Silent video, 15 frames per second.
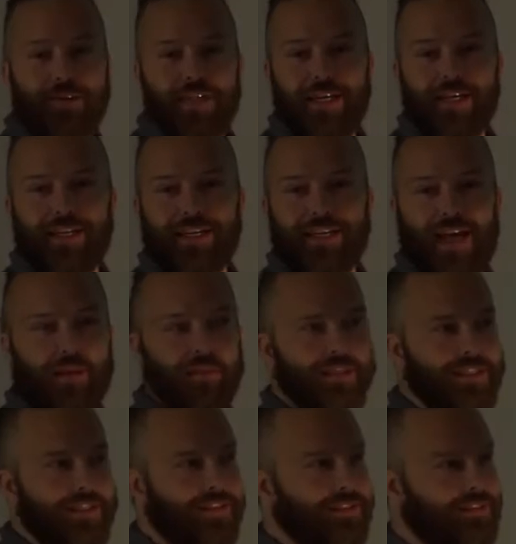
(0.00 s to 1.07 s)
to stay in a
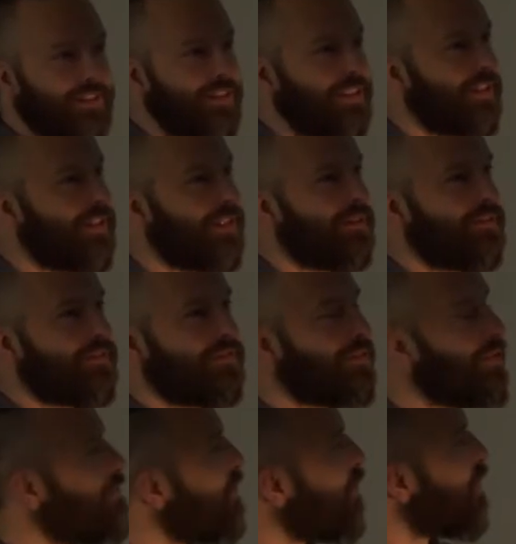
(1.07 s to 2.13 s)
cabin in the
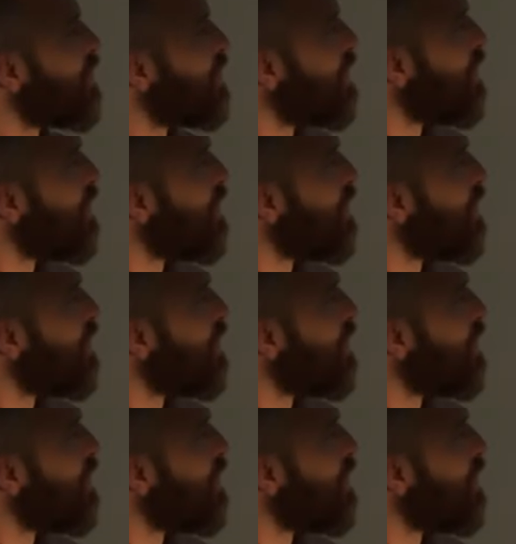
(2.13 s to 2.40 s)
forest